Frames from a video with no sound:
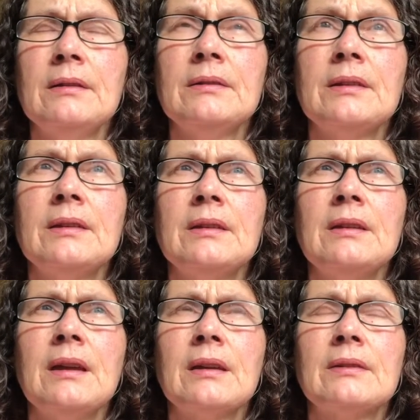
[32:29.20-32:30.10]
the
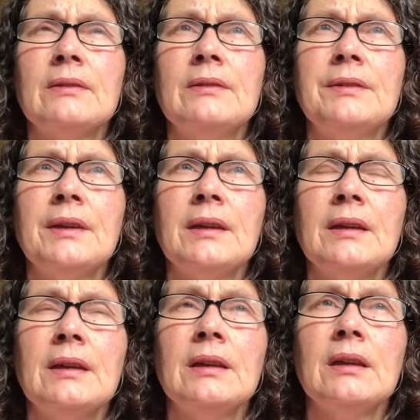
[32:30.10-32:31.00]
next
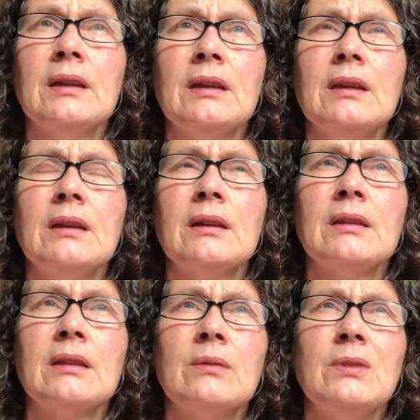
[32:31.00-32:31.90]
day, I
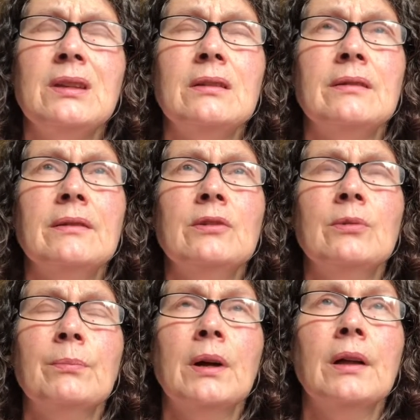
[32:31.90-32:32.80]
think we didn't do
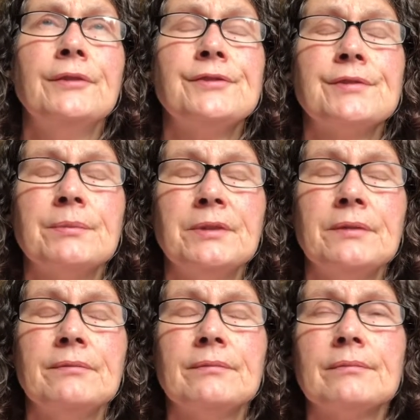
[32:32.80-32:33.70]
much. I
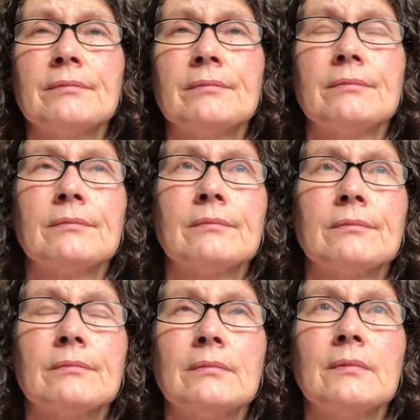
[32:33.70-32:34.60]
mean,
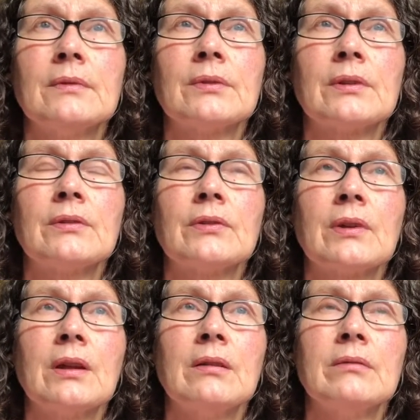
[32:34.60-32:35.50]
it was just
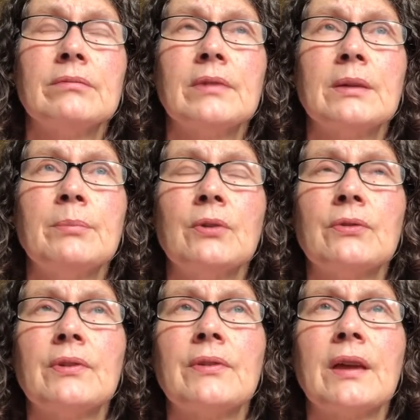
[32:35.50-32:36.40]
kind of like
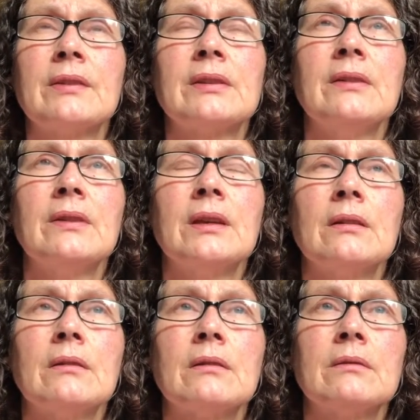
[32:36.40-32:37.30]
post-Thanksgiving
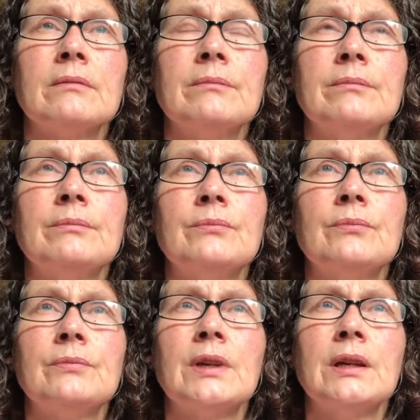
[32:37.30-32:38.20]

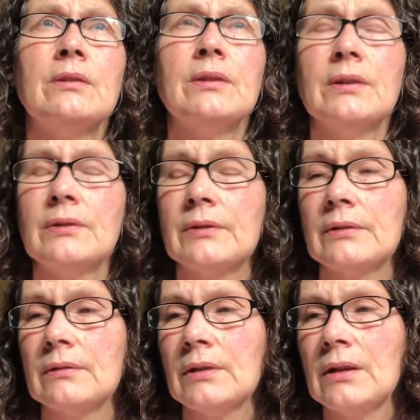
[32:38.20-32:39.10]
tiredness,
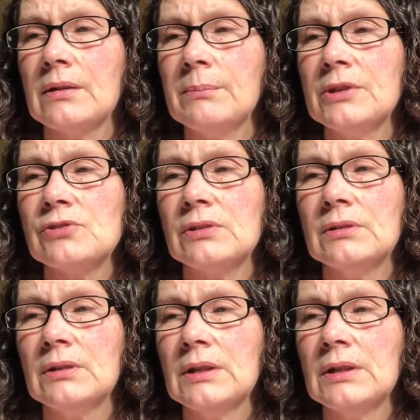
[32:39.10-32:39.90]
unambition.